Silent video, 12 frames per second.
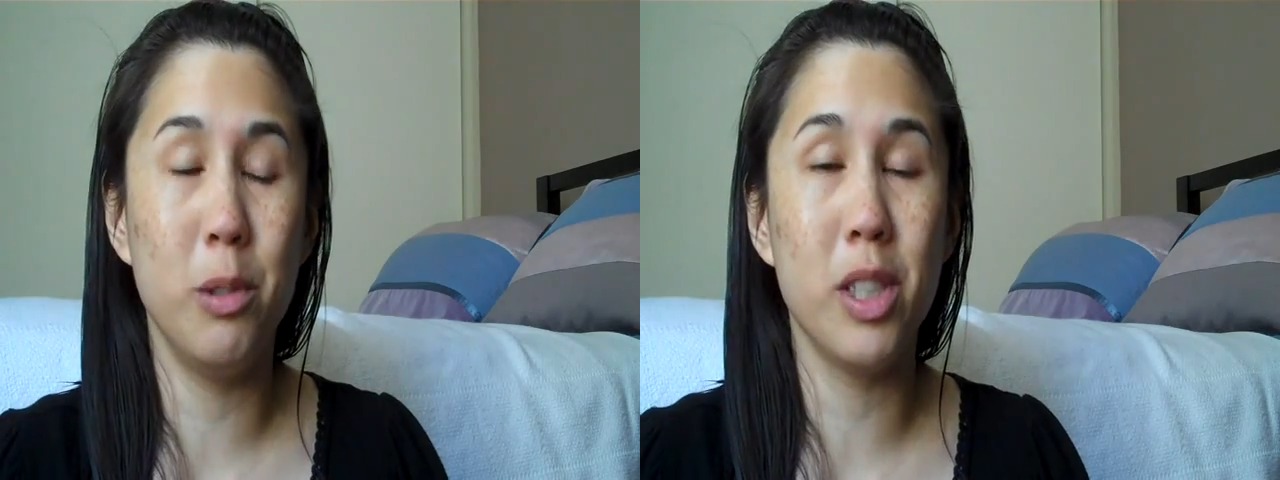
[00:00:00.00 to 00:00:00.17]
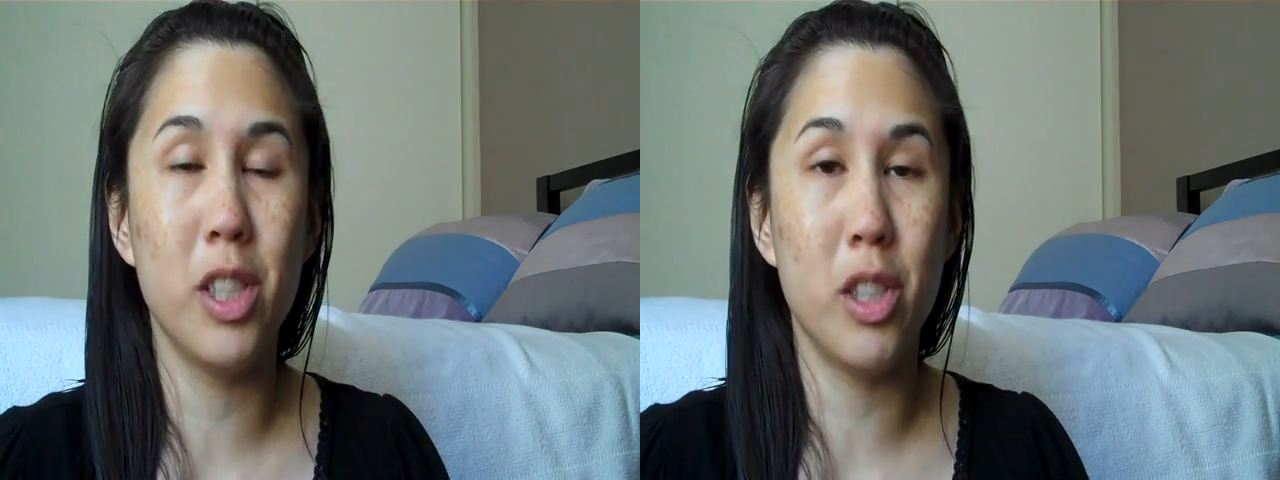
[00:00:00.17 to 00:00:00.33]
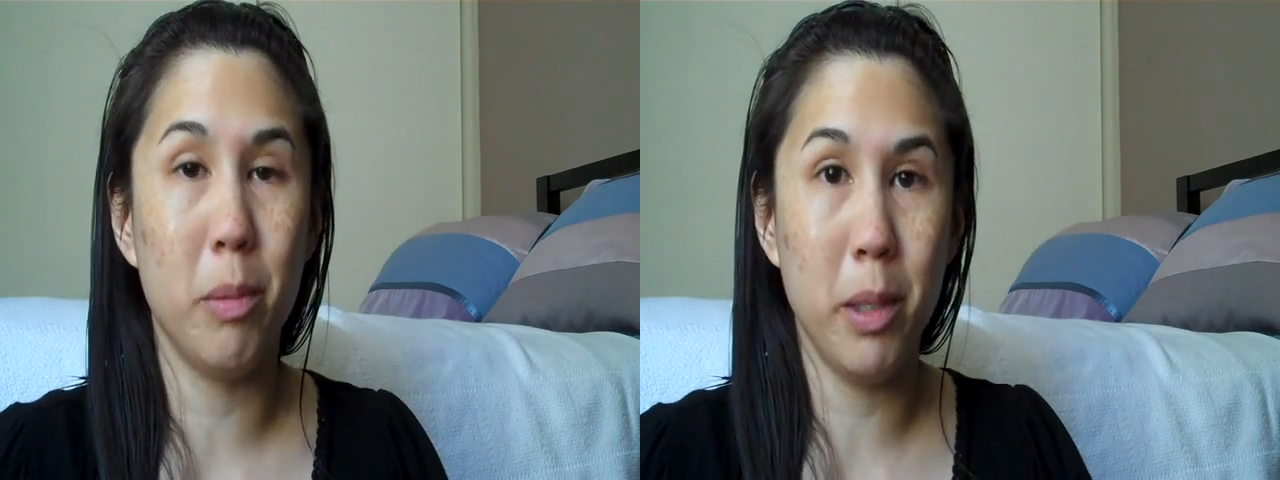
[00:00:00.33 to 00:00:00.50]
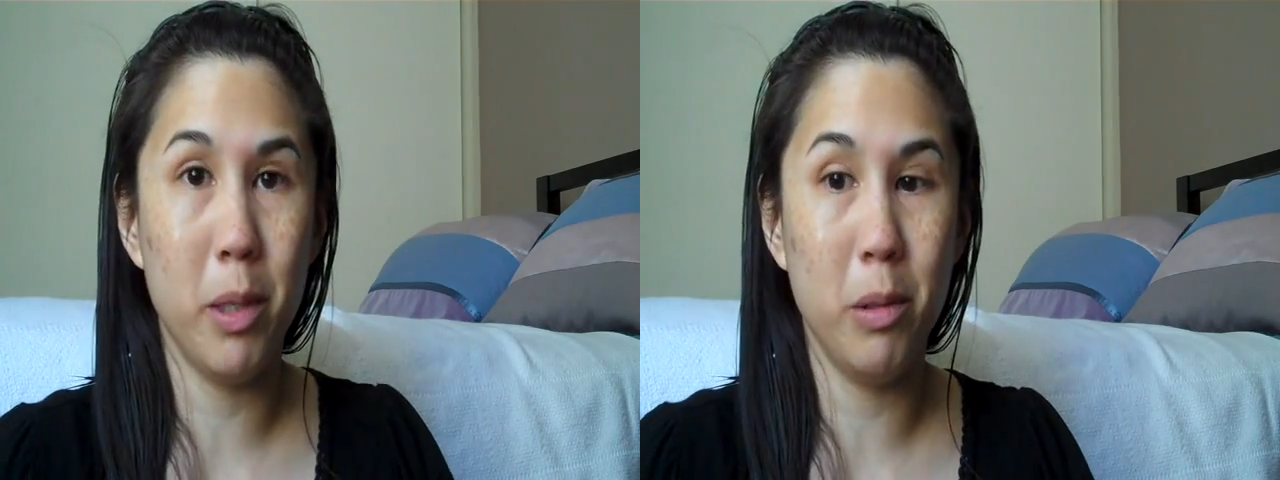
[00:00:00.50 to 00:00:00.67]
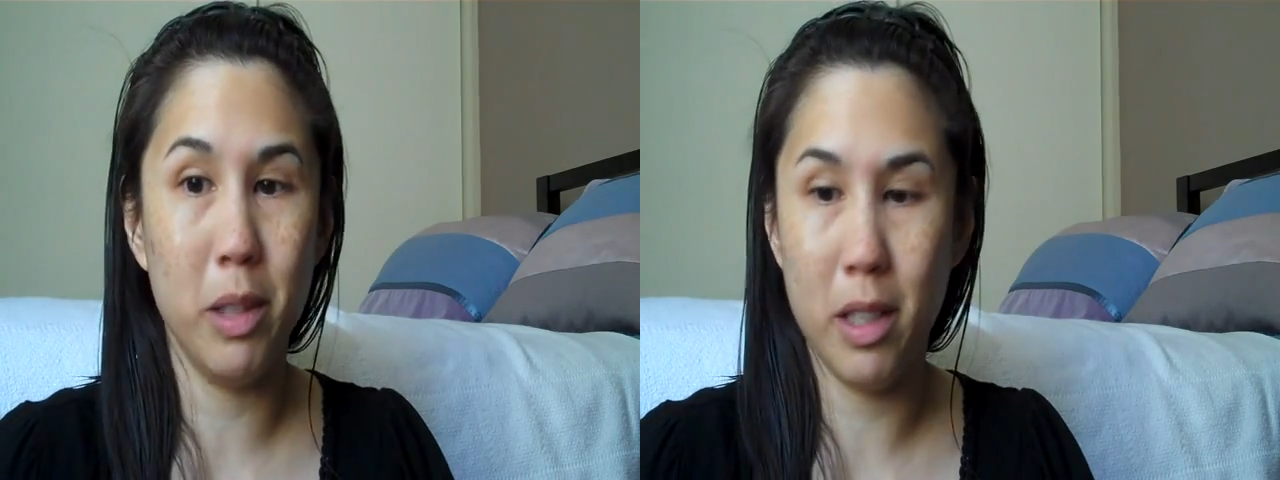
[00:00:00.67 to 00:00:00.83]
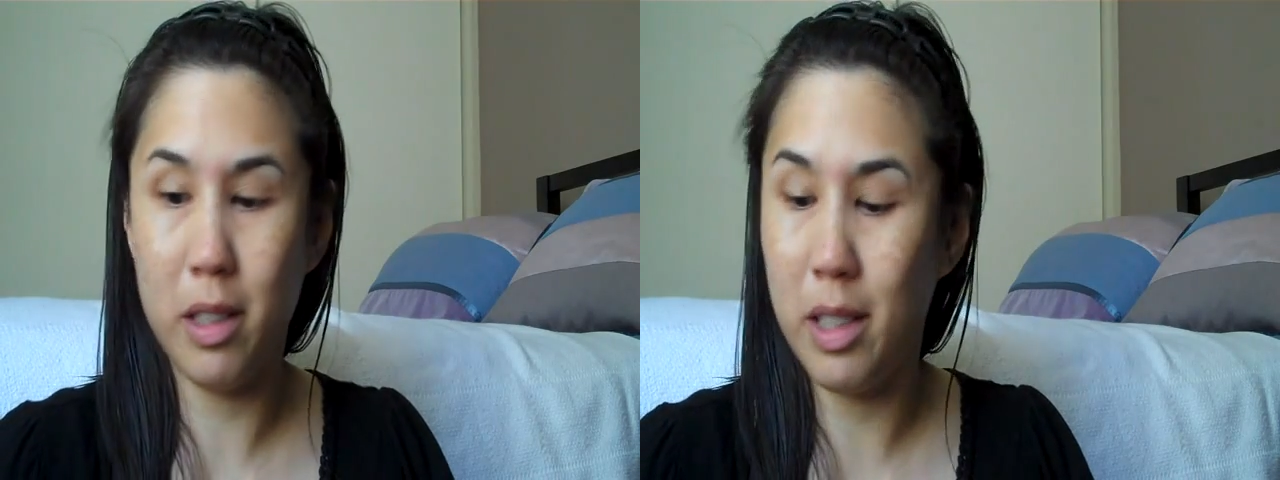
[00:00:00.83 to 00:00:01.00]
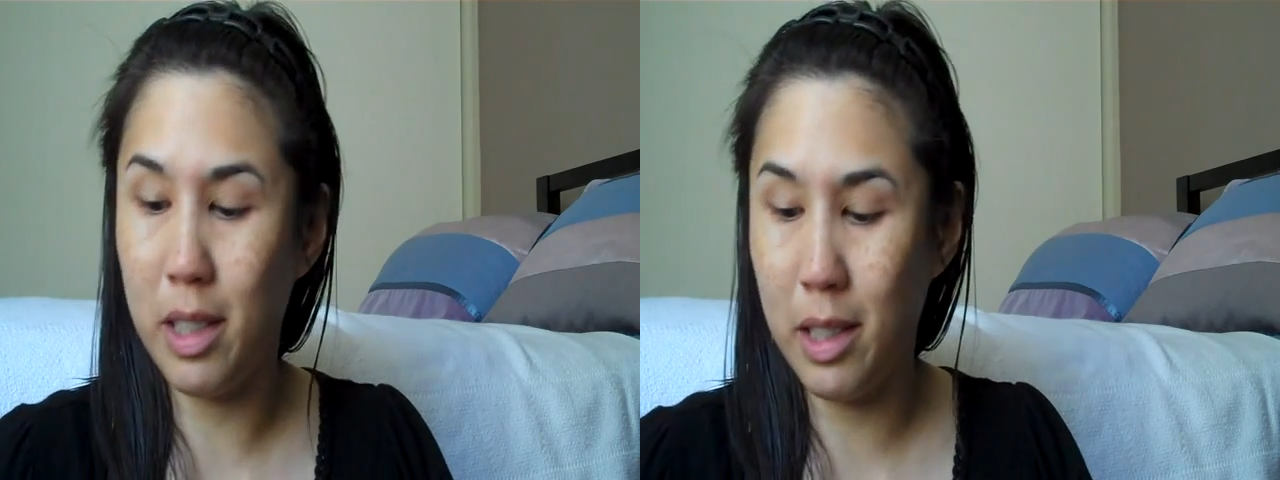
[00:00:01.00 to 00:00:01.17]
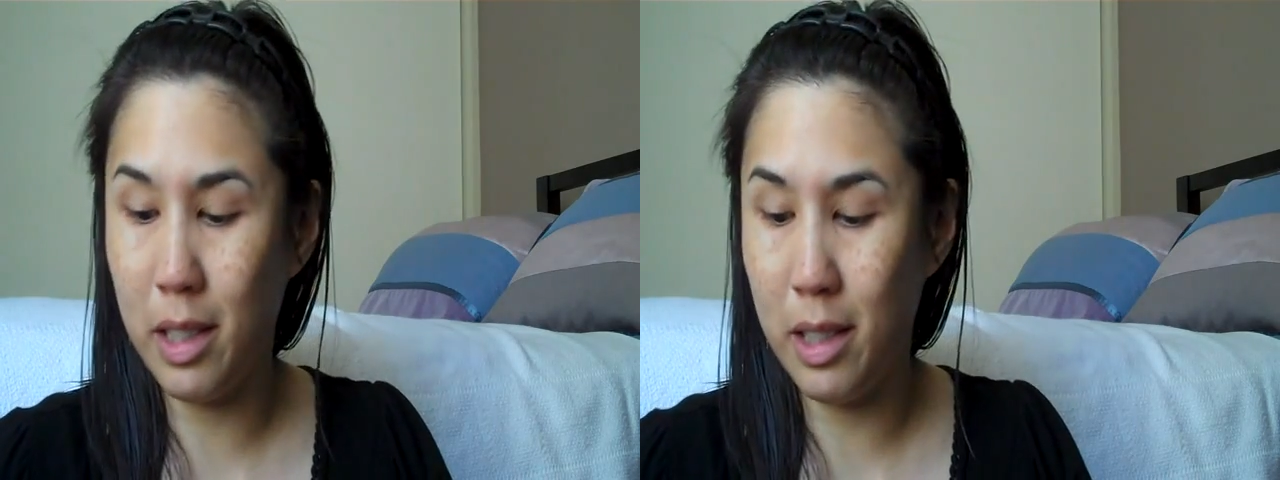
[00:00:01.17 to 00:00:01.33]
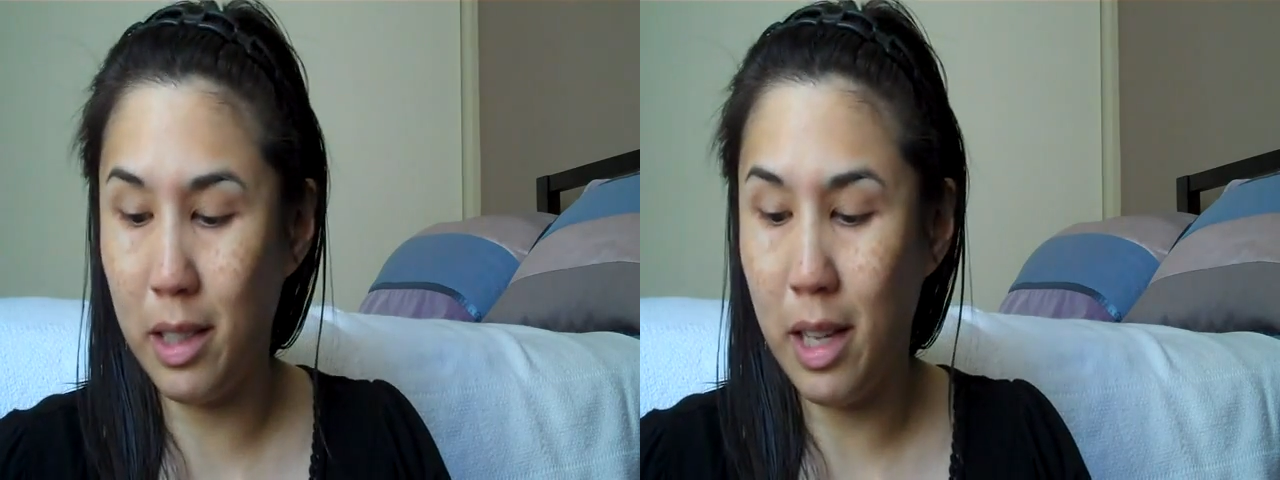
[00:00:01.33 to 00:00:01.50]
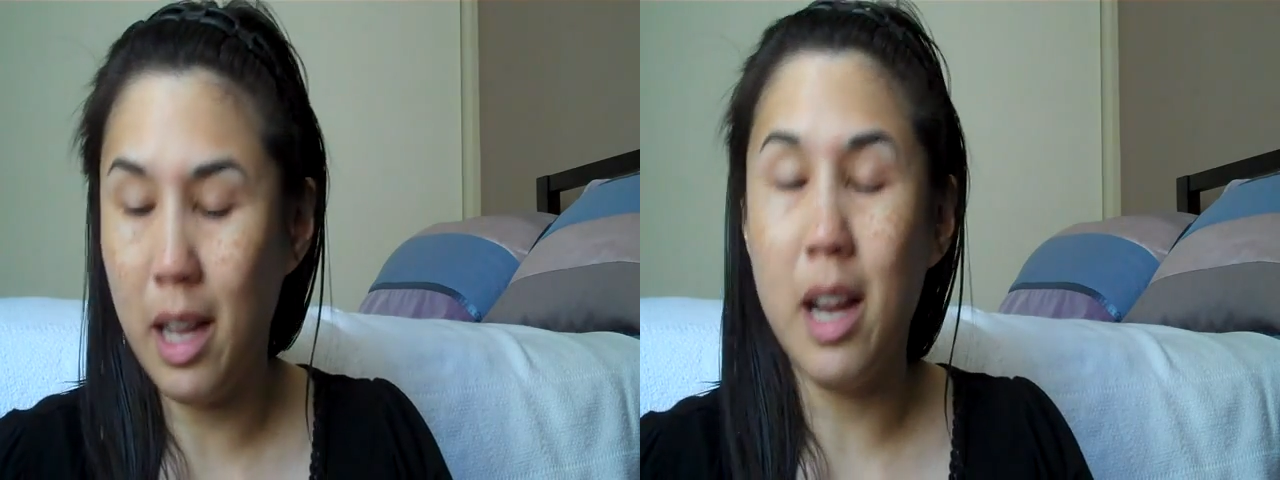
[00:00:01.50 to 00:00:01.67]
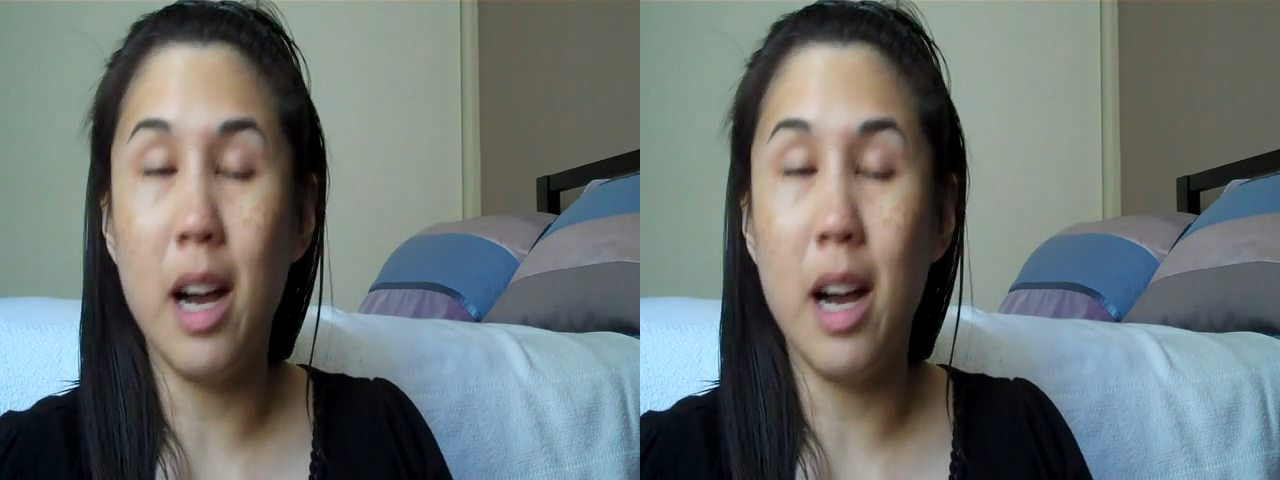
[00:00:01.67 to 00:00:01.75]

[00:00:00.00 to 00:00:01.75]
distribute the